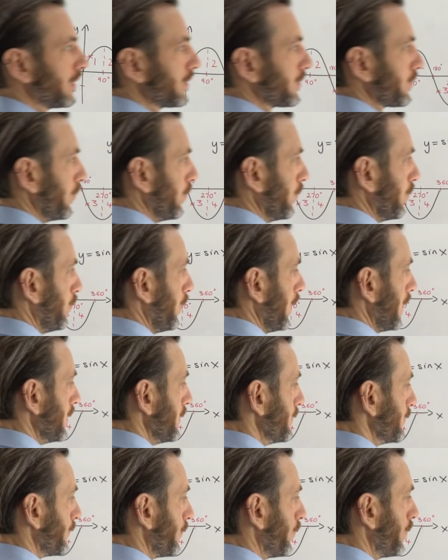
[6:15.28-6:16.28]
So 1
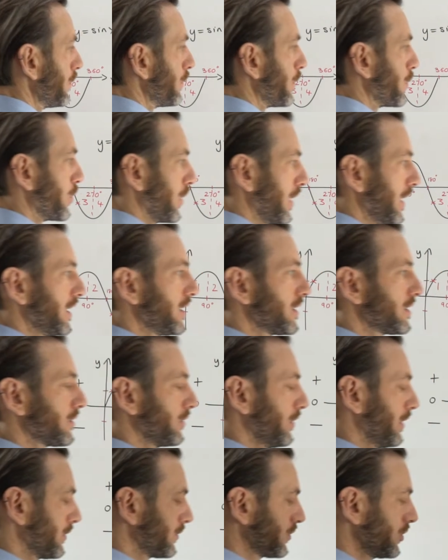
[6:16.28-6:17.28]
and 4, which it is,
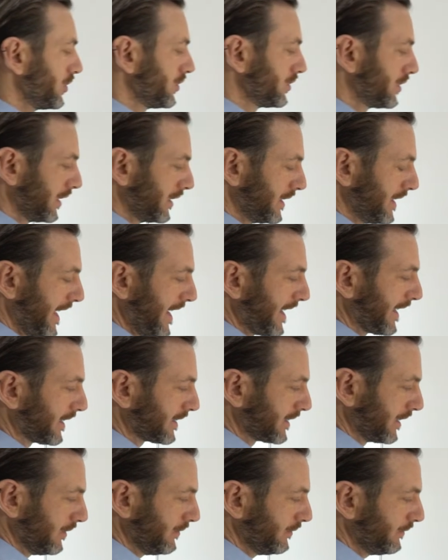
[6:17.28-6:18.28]
so that's good.
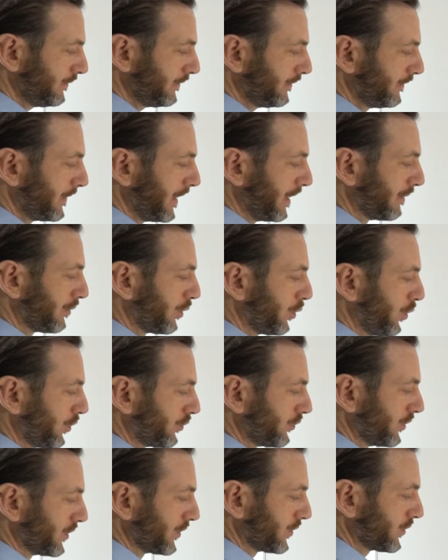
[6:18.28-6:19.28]
Negative in
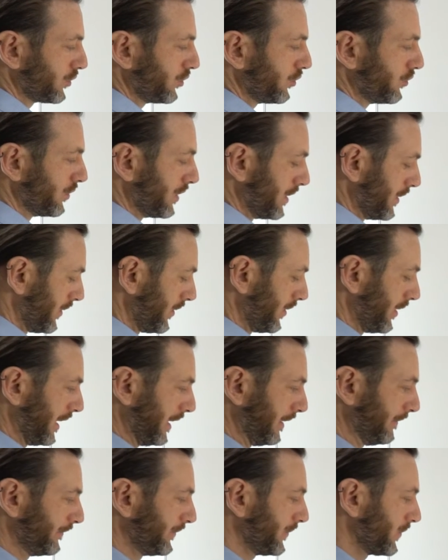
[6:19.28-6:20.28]
quadrants 2 and
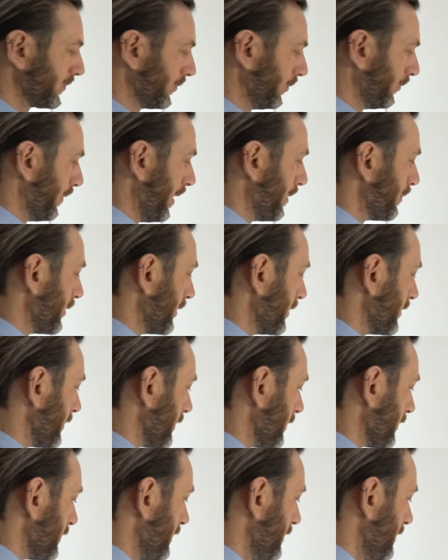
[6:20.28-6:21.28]
3. So remember, this
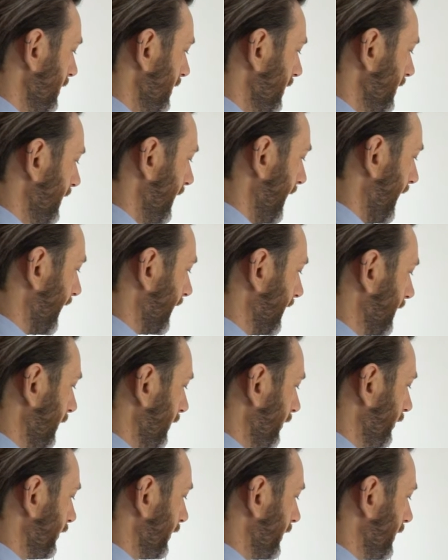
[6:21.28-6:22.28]
is
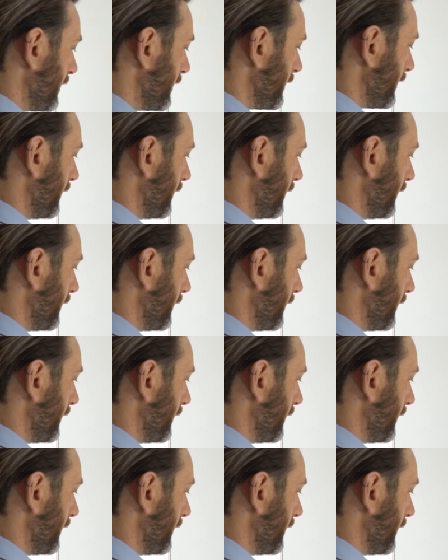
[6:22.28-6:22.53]
negative,